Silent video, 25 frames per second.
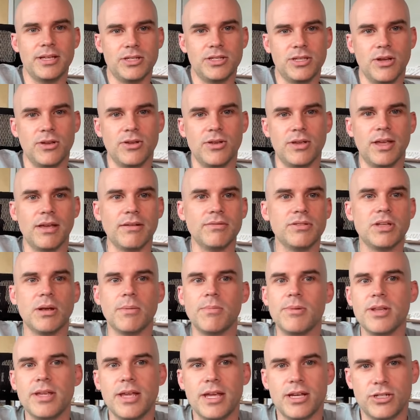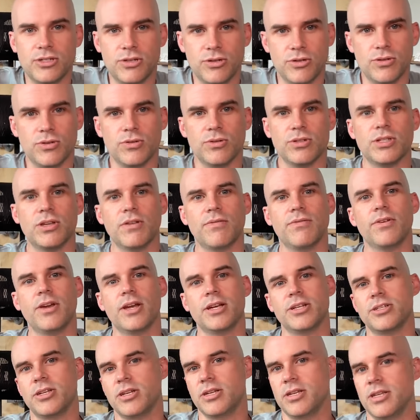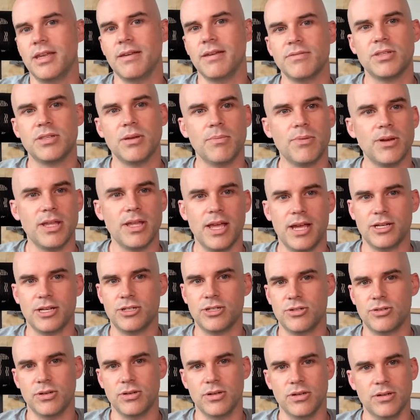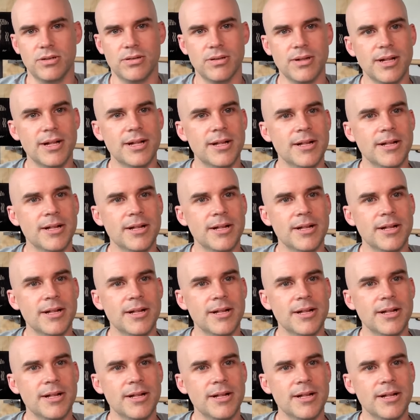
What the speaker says: So you give somebody extra dorsiflexion, you give somebody extra